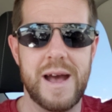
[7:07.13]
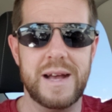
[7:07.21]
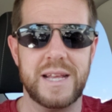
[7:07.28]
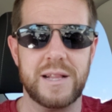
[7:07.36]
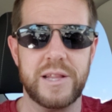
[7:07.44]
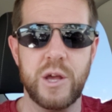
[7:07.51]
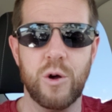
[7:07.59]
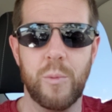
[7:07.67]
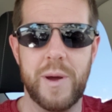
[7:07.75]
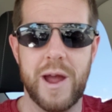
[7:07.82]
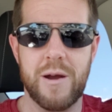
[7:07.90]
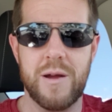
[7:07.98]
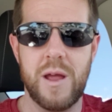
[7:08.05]
as a legal
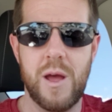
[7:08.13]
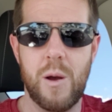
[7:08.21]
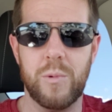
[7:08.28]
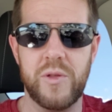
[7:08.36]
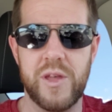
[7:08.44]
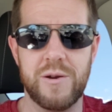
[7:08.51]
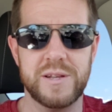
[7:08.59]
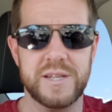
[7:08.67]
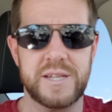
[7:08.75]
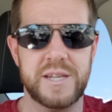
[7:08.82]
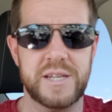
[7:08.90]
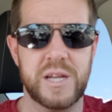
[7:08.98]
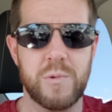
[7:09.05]
parent when there is
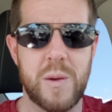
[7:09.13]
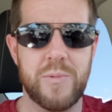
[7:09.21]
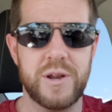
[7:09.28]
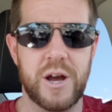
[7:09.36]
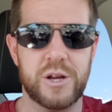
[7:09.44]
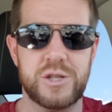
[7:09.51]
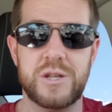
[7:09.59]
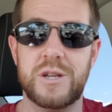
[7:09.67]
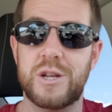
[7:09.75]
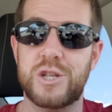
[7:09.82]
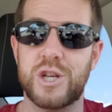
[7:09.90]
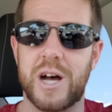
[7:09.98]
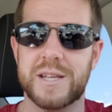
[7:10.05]
assisted
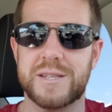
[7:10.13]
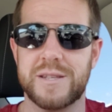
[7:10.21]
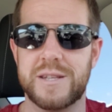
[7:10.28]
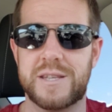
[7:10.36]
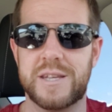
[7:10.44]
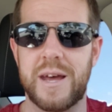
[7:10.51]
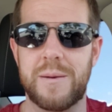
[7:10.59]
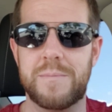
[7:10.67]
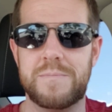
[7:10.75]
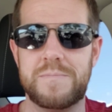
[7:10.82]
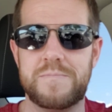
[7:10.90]
reproduction, Joslin said.